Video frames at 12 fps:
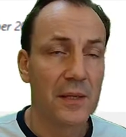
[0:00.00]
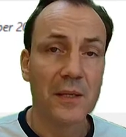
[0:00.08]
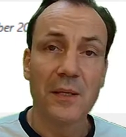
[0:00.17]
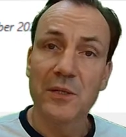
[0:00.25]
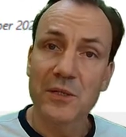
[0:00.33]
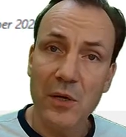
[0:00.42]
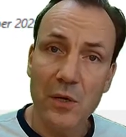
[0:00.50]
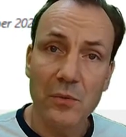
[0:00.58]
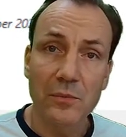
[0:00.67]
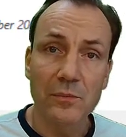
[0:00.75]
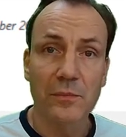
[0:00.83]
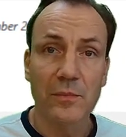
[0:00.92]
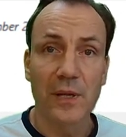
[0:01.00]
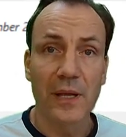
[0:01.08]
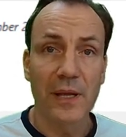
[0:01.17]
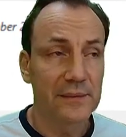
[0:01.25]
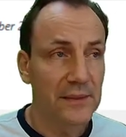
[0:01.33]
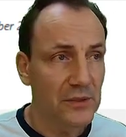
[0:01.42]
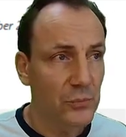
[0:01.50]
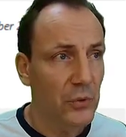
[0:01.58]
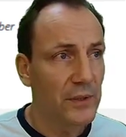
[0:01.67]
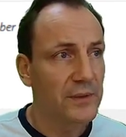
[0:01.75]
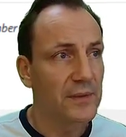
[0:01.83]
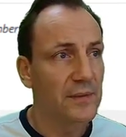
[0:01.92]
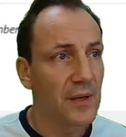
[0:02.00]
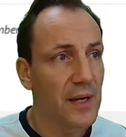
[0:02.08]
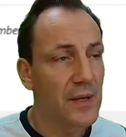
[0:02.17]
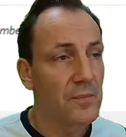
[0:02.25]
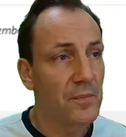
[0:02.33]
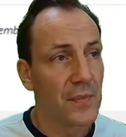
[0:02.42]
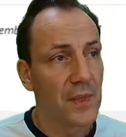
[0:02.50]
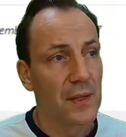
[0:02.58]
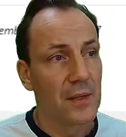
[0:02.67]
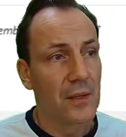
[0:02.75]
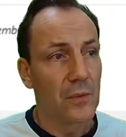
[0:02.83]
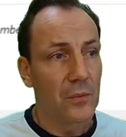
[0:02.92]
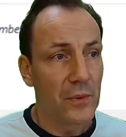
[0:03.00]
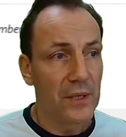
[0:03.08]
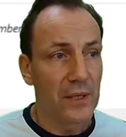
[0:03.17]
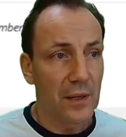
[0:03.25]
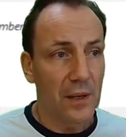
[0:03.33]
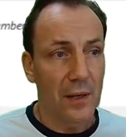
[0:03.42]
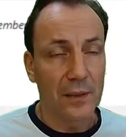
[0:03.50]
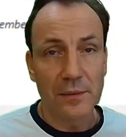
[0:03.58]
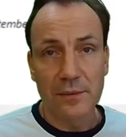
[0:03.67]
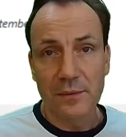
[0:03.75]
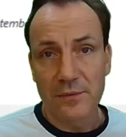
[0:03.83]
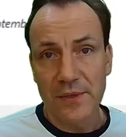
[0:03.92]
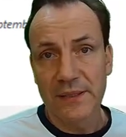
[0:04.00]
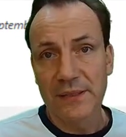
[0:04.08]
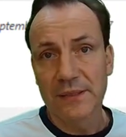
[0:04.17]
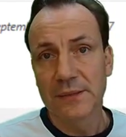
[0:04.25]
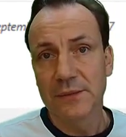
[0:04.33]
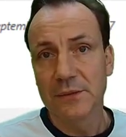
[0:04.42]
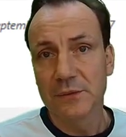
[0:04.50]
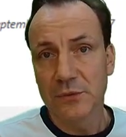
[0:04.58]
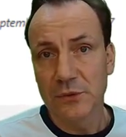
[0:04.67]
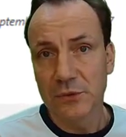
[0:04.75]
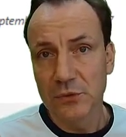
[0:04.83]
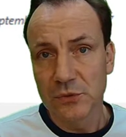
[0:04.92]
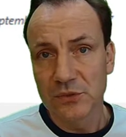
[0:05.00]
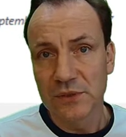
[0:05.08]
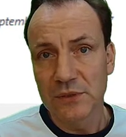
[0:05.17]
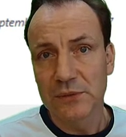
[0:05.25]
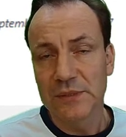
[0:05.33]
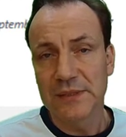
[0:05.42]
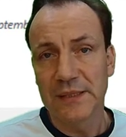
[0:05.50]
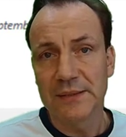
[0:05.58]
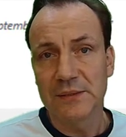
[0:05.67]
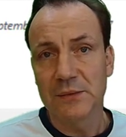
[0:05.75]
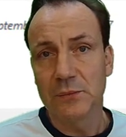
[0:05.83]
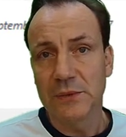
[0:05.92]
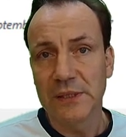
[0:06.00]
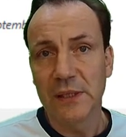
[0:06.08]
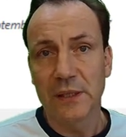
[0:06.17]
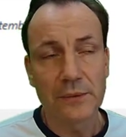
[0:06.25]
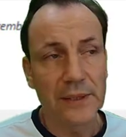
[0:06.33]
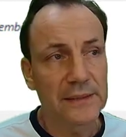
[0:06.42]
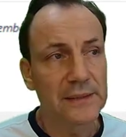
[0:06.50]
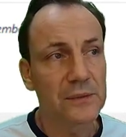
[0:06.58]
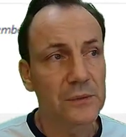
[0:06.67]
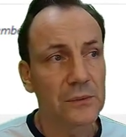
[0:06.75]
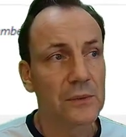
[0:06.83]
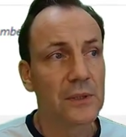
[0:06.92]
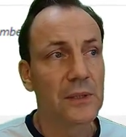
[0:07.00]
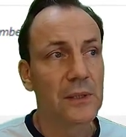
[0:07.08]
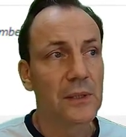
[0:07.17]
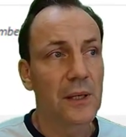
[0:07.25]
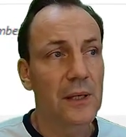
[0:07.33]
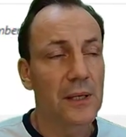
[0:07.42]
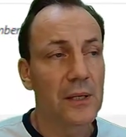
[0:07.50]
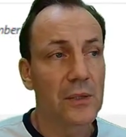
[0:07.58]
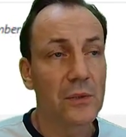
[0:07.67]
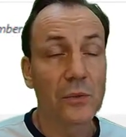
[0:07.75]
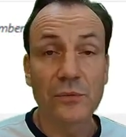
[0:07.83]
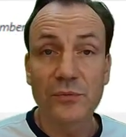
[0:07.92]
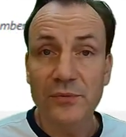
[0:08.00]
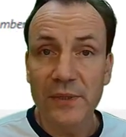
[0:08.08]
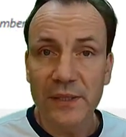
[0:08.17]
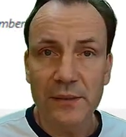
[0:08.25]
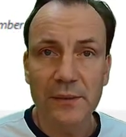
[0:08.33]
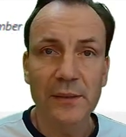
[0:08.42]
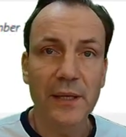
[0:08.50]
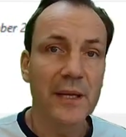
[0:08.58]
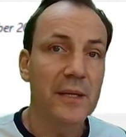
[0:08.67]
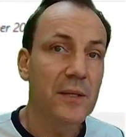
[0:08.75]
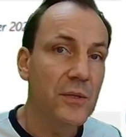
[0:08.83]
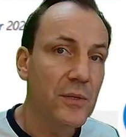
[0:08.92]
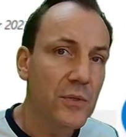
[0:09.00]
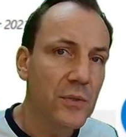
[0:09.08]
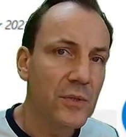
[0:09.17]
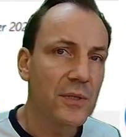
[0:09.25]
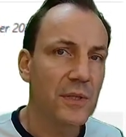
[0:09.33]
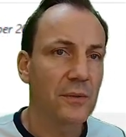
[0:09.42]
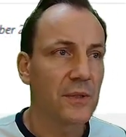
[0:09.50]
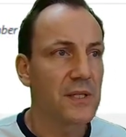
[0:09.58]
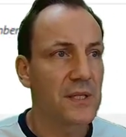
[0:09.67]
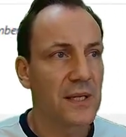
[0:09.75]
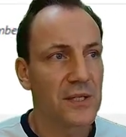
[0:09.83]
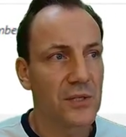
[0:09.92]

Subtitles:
So at this point in time, we are ready for user synchronization. We are ready to configure a user synchronization